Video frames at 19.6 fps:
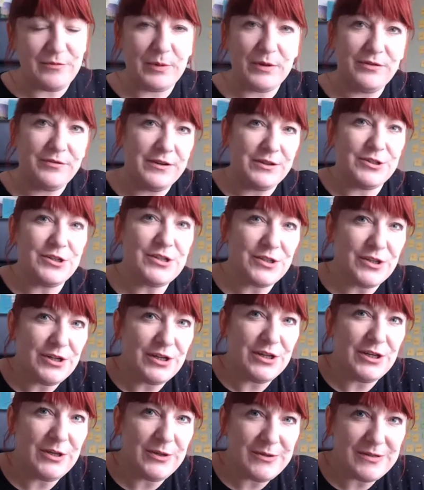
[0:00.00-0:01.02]
But if you're just going
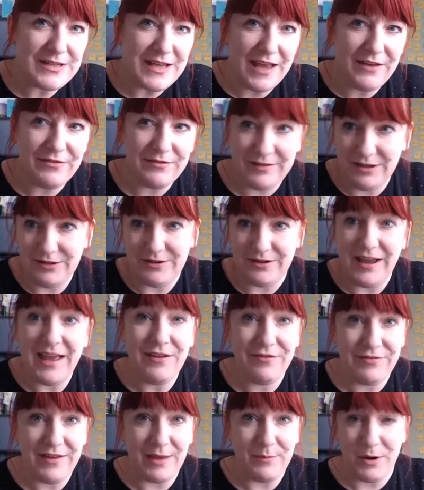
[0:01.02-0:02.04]
to use,
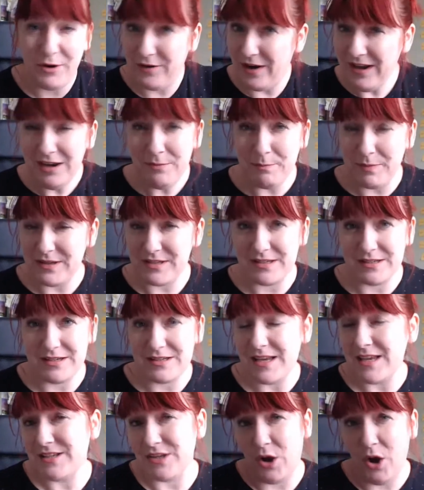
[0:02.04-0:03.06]
FM or any business
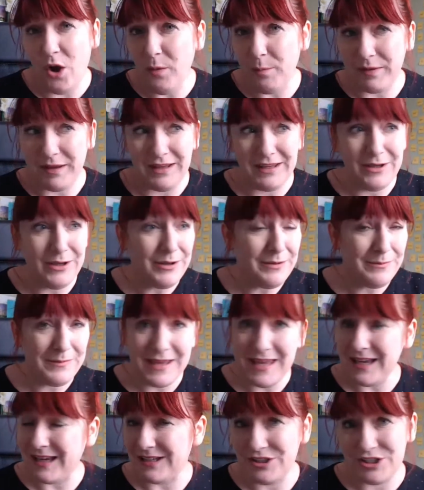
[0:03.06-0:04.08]
as a hobby, you're
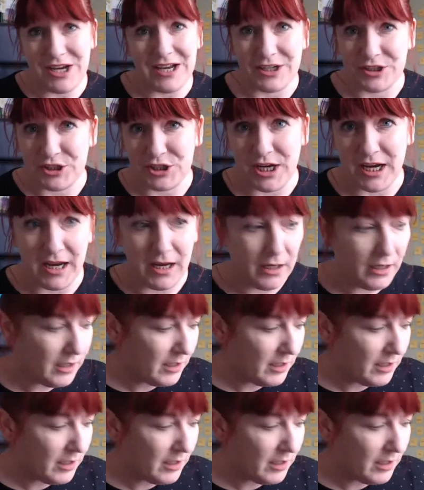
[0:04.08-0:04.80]
making jack shit.